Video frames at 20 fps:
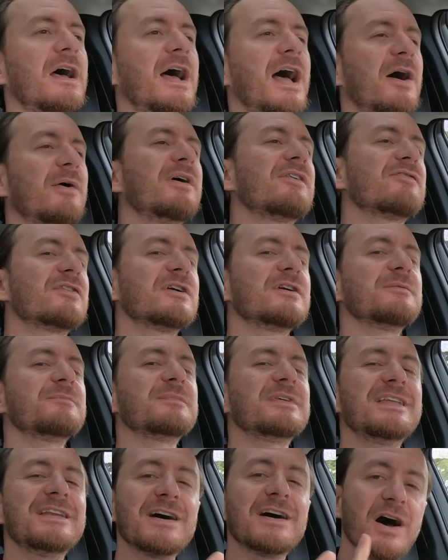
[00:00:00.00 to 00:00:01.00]
However,
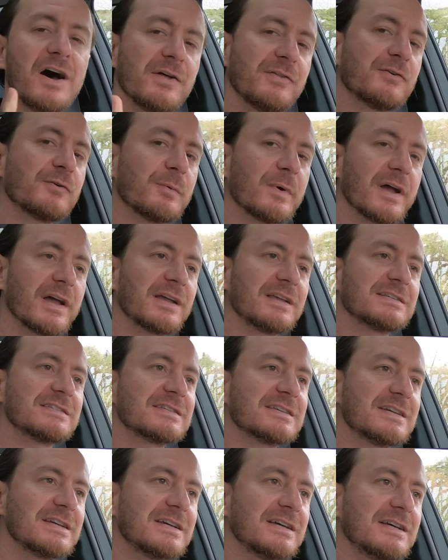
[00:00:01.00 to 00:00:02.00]
in other ways,
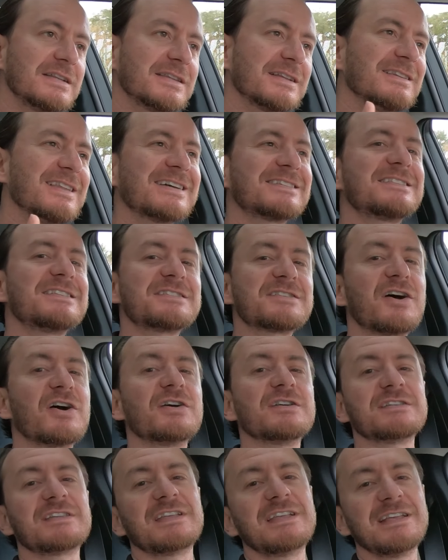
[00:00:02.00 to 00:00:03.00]
the Lexus
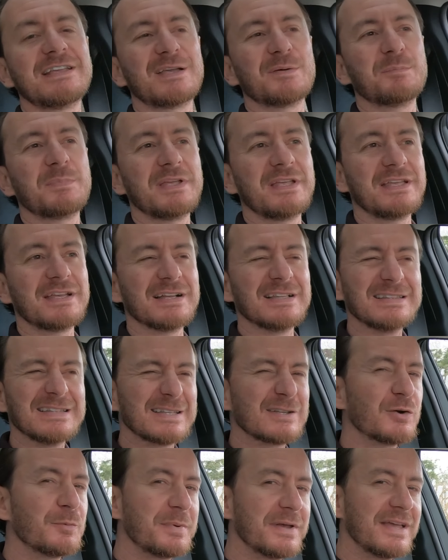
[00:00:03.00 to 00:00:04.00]
RZ can be a
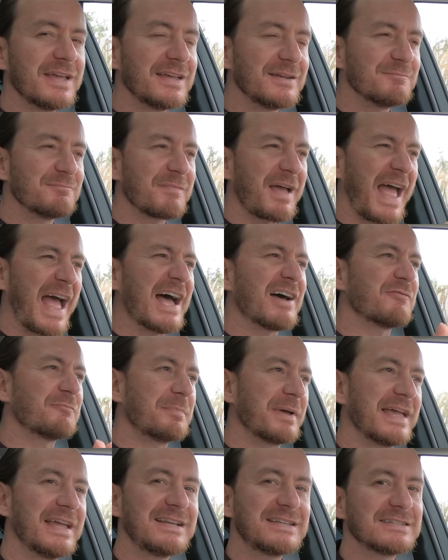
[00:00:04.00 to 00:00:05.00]
little bit
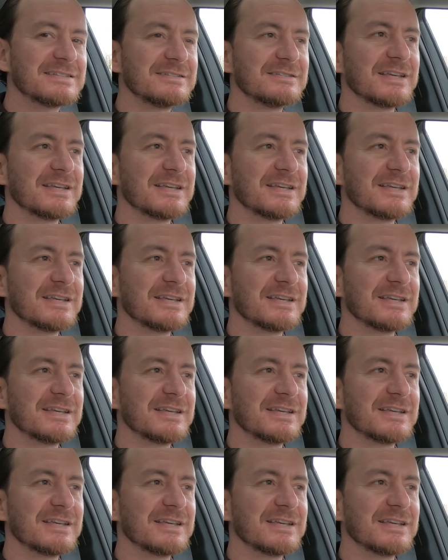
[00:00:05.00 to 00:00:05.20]
half-baked